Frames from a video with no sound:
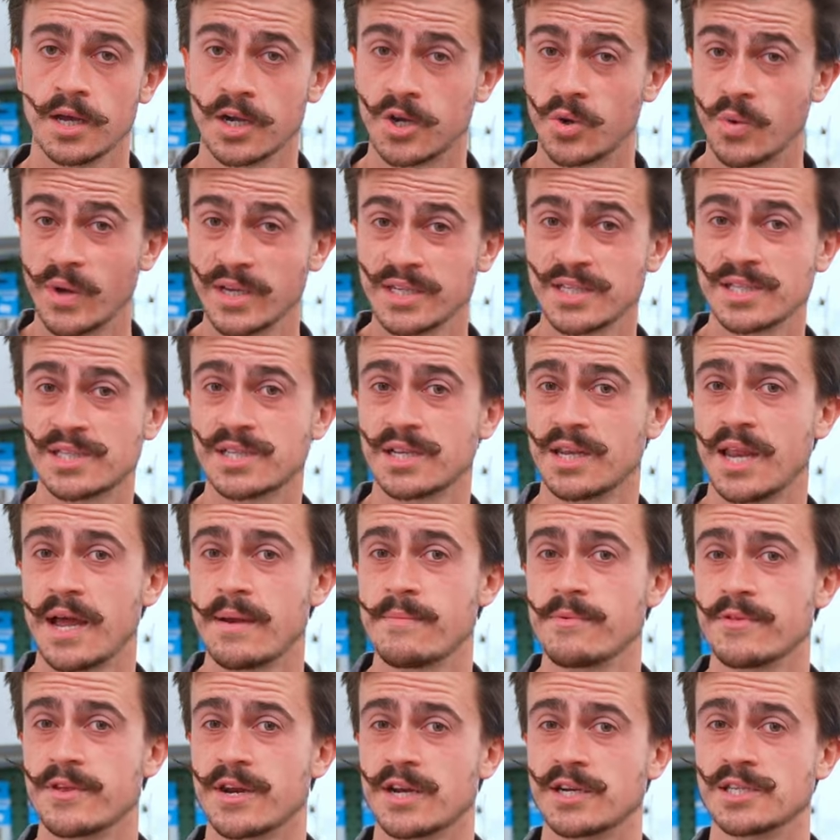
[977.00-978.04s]
A quick
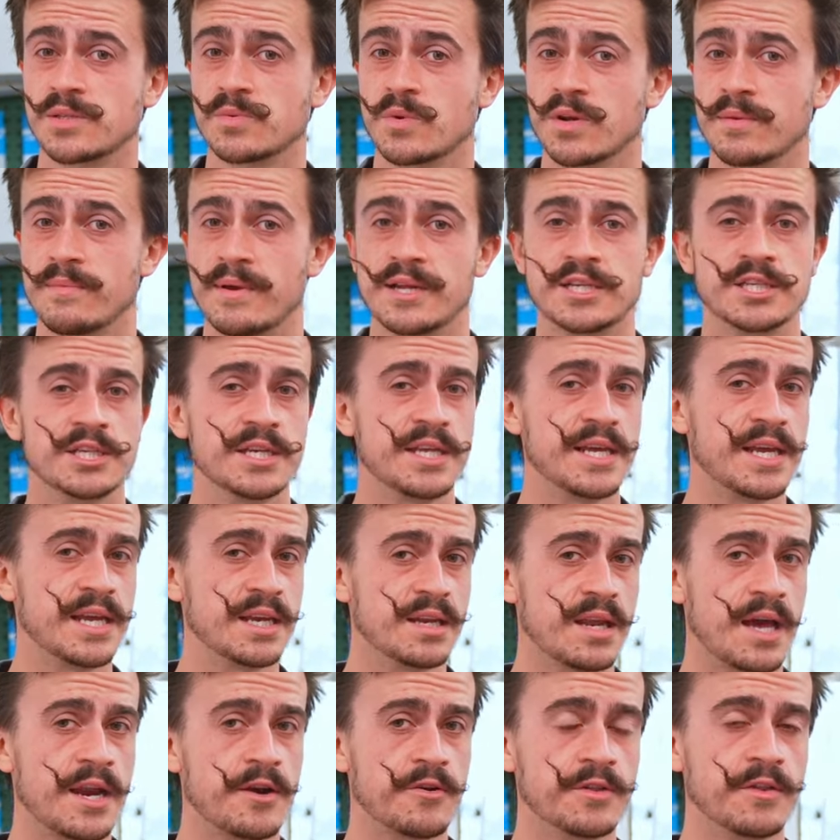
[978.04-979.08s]
disclaimer that I just want to mention here
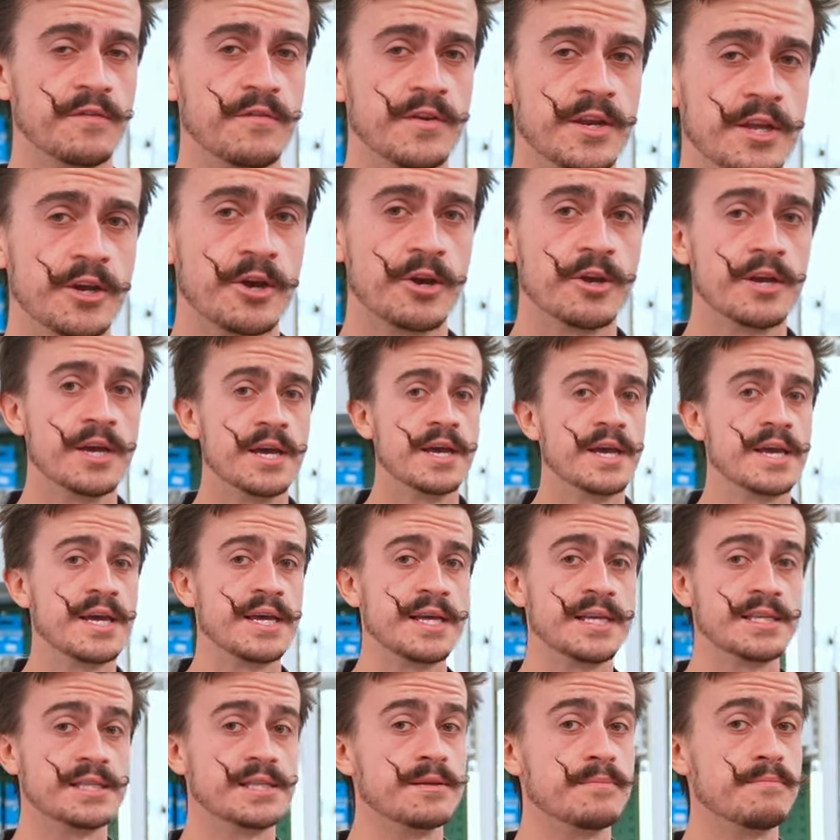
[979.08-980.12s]
later in the video
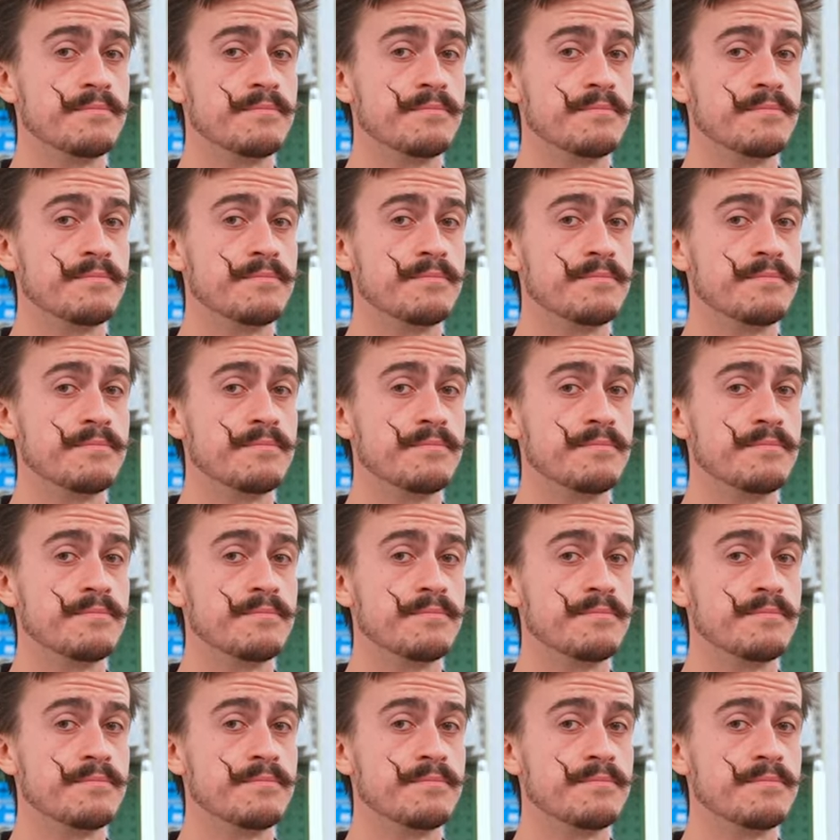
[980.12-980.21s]
is that